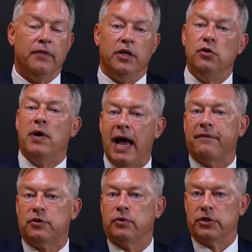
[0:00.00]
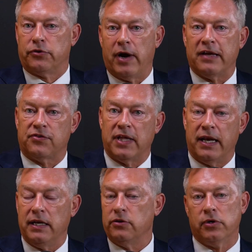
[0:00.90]
then you have to address
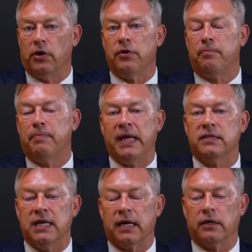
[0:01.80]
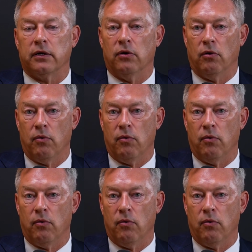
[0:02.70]
that injury or the pain's not going to go